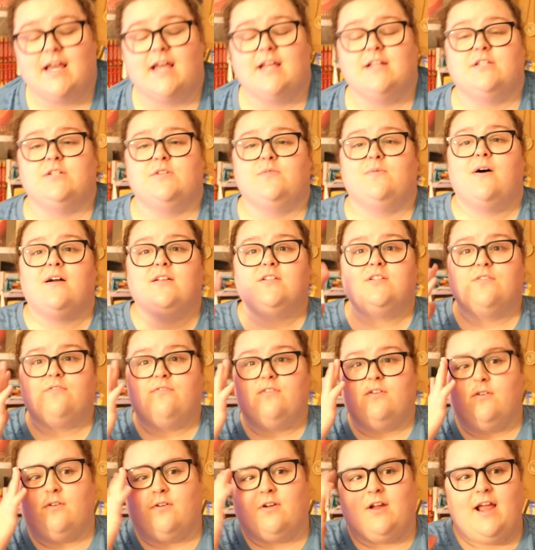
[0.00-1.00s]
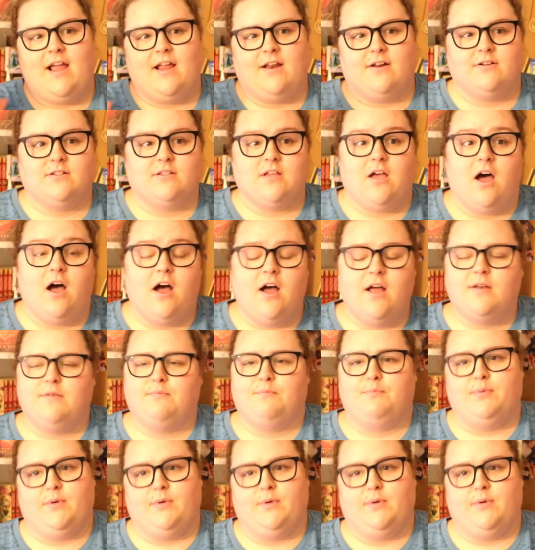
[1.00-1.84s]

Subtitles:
I do watch a few creators on